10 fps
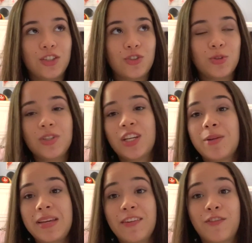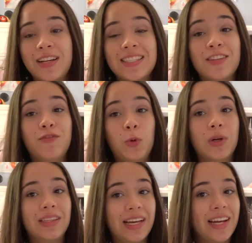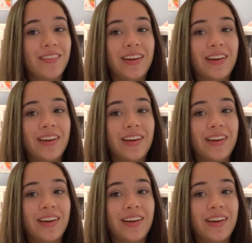You're truly going to make friends for life.